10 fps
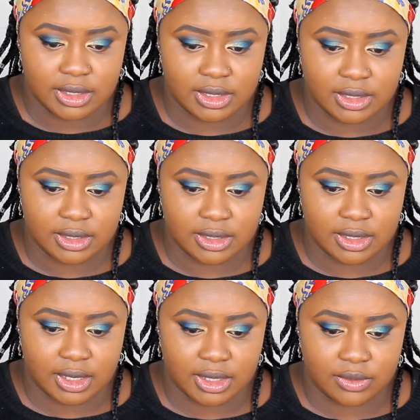And
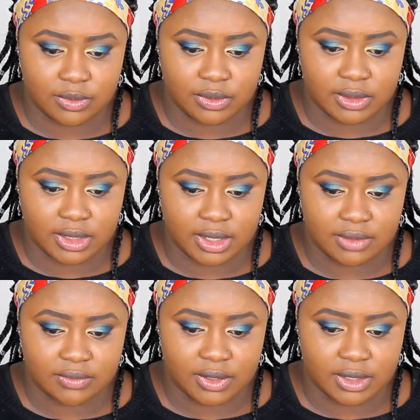I don't think
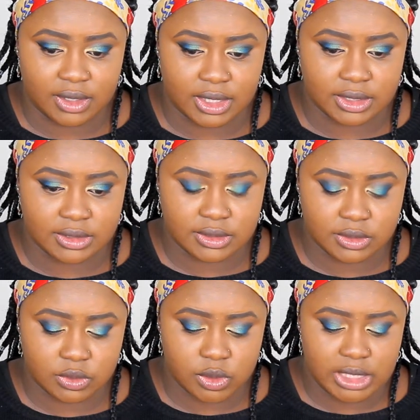I've done that.
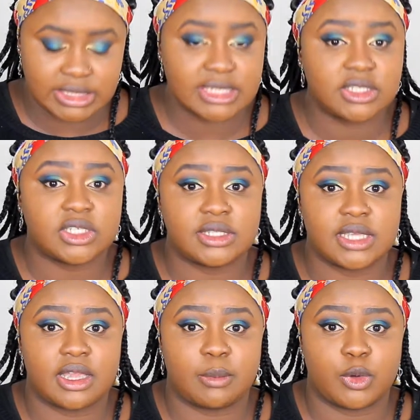So let us just
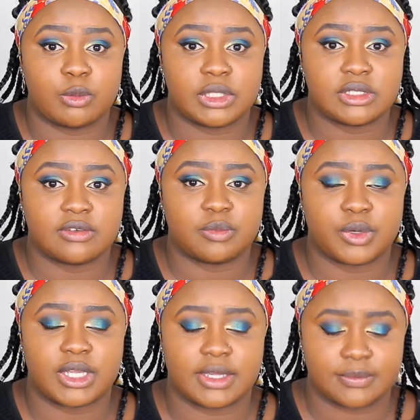say a moment of
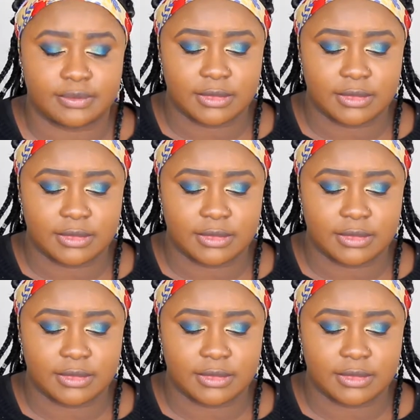prayer.